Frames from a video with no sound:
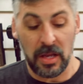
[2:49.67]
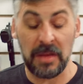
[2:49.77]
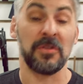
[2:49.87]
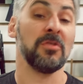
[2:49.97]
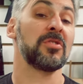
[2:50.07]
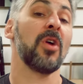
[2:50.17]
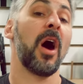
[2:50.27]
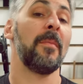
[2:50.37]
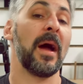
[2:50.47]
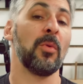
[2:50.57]
if you
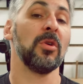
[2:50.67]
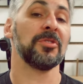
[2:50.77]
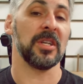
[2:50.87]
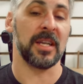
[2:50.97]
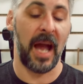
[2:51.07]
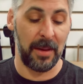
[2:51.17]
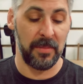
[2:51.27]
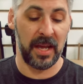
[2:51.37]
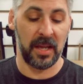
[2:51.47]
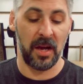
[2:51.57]
saw my Wilson
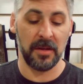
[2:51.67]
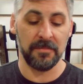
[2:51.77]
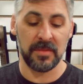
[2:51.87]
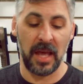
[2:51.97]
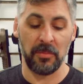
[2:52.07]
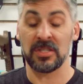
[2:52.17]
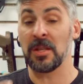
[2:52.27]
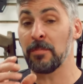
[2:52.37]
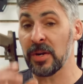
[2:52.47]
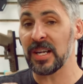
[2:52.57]
Combat gun, that was
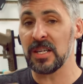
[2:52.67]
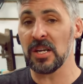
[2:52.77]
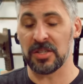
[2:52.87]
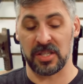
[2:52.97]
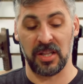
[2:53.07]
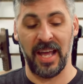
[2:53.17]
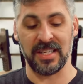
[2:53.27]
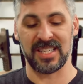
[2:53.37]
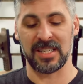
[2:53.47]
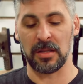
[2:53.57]
the Brigadier
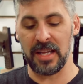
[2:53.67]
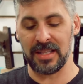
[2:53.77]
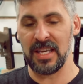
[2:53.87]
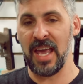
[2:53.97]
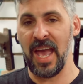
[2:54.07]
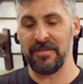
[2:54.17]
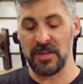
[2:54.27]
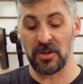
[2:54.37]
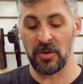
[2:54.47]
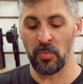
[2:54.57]
slide, slightly
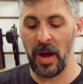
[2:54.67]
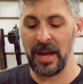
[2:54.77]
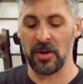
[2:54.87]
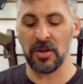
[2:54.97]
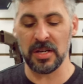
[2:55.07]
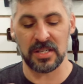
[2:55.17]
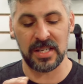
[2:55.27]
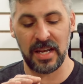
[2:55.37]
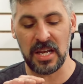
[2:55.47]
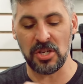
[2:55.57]
heavier. And why Ernest
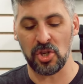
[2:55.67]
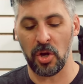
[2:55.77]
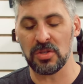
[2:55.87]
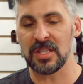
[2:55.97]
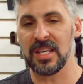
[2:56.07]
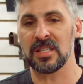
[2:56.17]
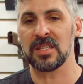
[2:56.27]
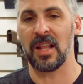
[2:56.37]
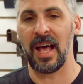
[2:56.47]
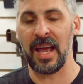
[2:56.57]
said he chose
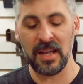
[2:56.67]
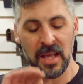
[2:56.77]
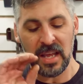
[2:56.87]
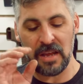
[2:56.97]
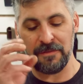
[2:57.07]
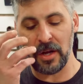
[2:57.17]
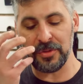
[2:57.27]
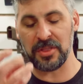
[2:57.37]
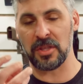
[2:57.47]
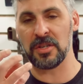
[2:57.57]
this slide, he
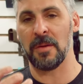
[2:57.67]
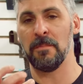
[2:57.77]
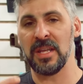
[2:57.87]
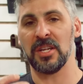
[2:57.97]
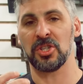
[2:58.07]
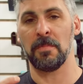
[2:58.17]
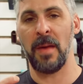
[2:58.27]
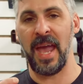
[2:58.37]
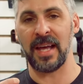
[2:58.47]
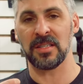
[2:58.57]
felt that the diminished
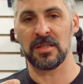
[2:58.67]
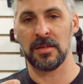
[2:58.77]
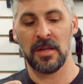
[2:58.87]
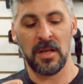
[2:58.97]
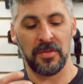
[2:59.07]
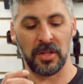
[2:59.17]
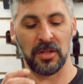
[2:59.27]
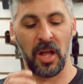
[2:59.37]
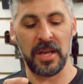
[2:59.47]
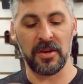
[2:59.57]
mass, the
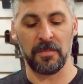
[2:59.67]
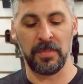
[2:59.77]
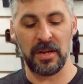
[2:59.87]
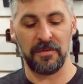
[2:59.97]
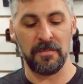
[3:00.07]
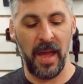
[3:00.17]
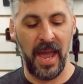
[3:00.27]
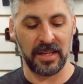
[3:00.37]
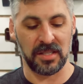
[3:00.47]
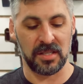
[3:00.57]
lighter bit of
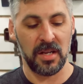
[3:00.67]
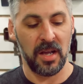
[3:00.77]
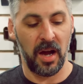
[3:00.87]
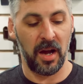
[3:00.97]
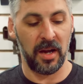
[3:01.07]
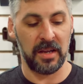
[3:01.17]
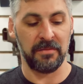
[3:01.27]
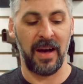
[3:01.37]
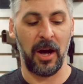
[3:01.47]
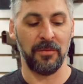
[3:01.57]
mass
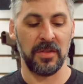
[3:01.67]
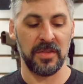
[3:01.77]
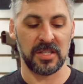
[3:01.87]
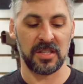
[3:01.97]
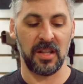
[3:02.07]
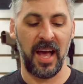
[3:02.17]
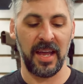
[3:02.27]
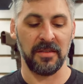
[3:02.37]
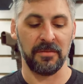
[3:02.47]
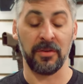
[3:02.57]
involved in this
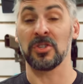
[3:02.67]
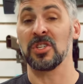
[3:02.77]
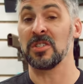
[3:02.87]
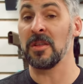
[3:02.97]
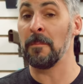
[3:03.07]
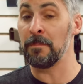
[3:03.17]
slide versus the